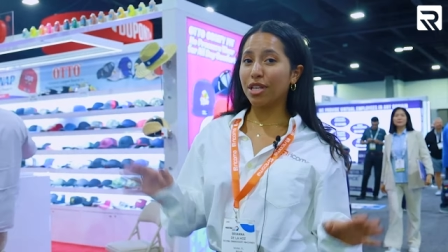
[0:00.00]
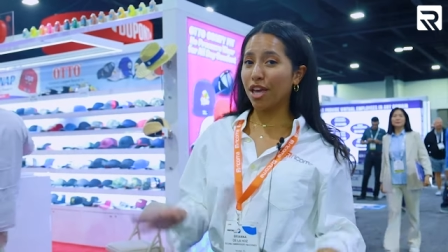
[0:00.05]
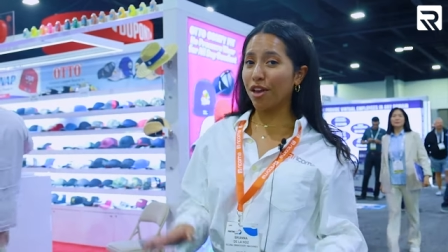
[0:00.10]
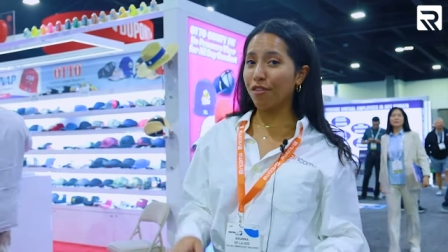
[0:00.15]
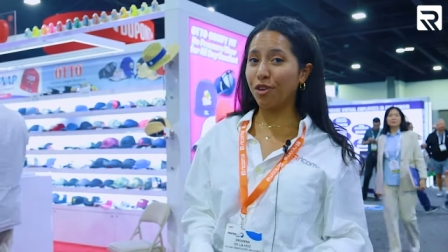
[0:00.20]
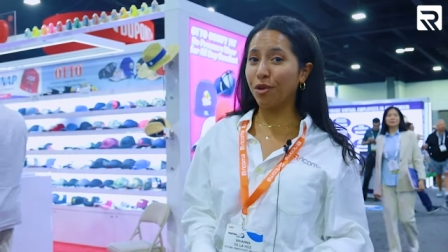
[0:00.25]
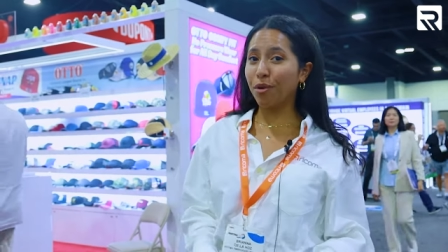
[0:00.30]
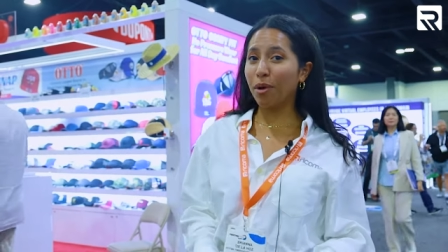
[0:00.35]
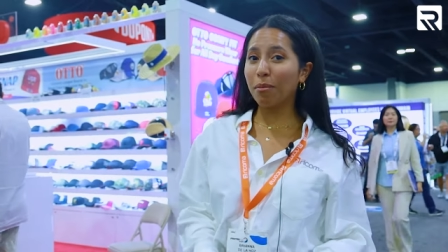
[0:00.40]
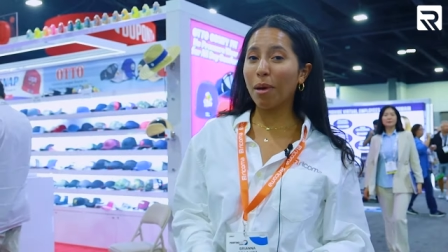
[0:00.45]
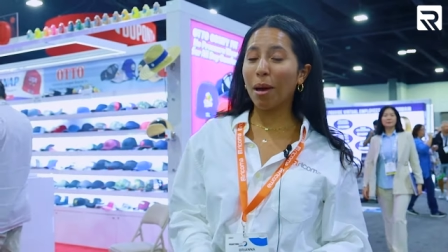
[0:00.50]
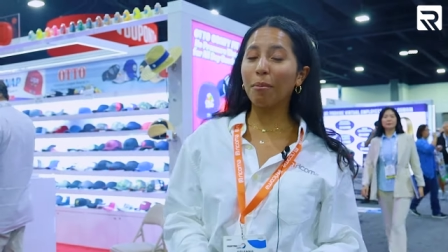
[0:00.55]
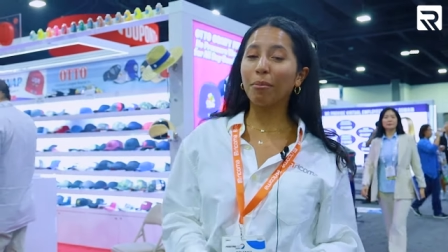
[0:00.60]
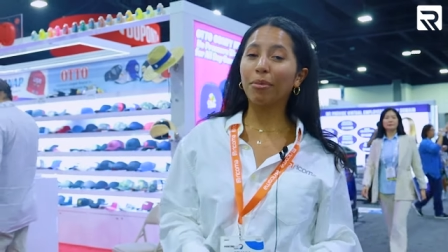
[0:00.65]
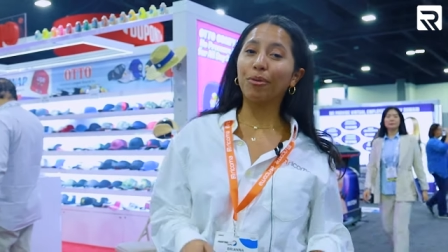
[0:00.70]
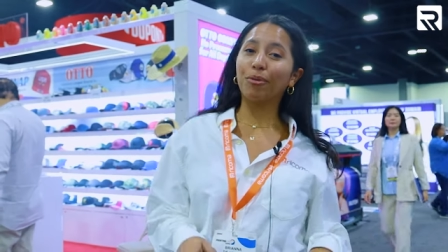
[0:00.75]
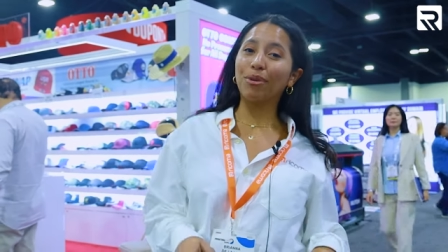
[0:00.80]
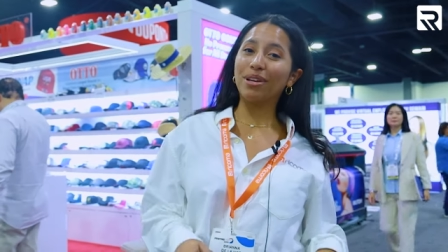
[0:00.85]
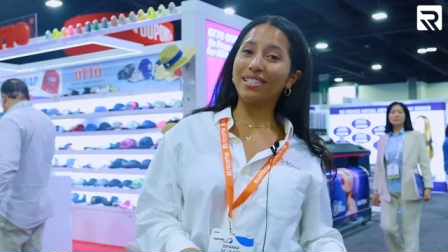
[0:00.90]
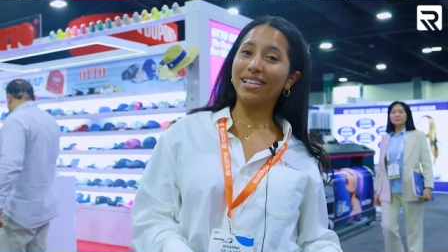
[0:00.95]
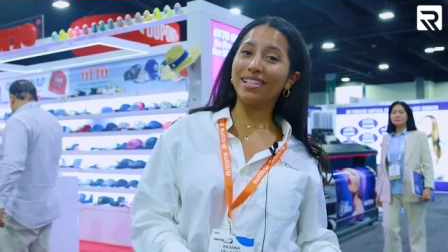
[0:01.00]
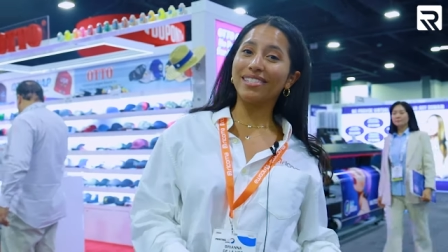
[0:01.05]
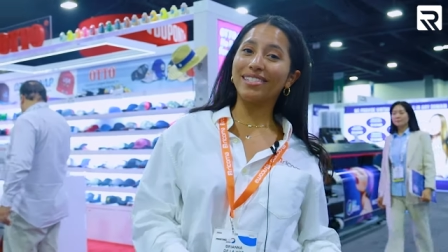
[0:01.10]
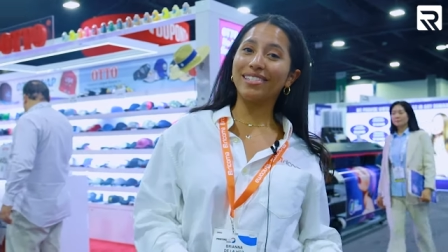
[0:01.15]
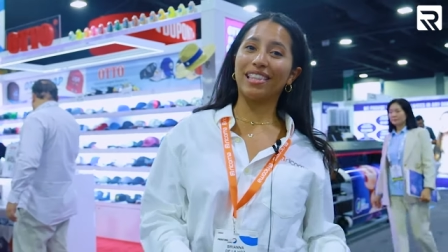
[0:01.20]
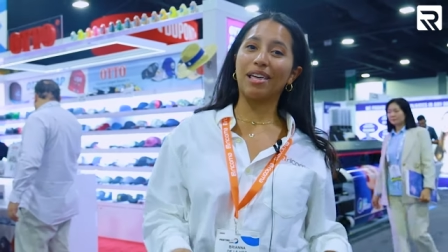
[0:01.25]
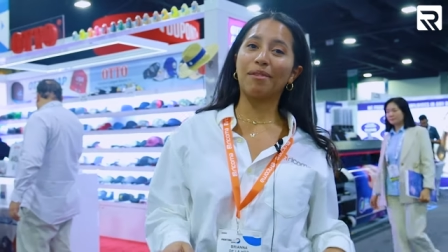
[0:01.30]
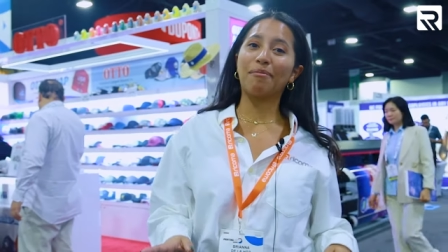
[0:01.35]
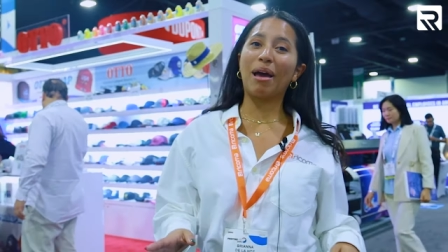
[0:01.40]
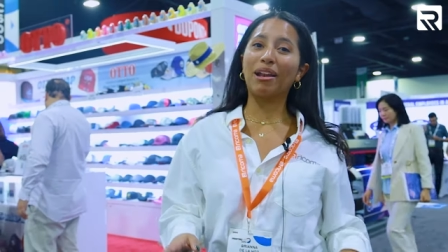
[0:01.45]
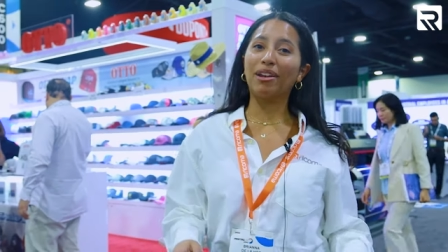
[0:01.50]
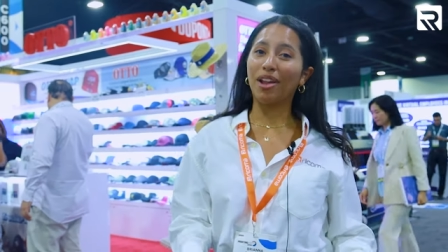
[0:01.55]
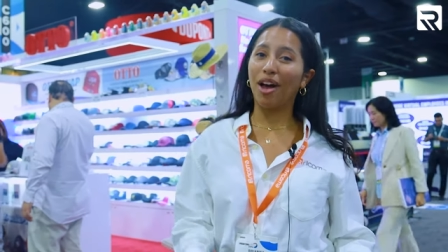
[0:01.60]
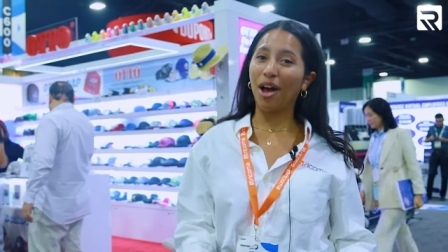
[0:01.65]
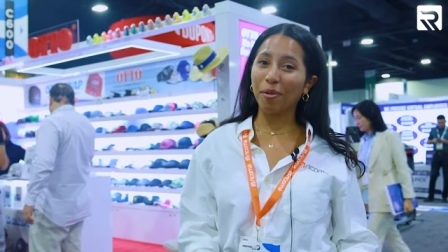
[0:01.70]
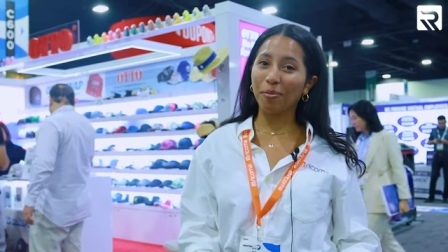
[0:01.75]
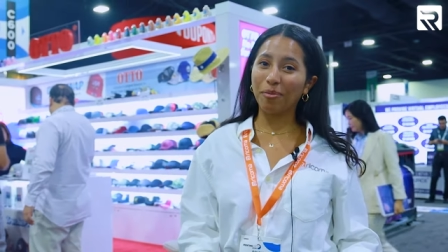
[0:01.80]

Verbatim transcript: If you remember, we did see them at Long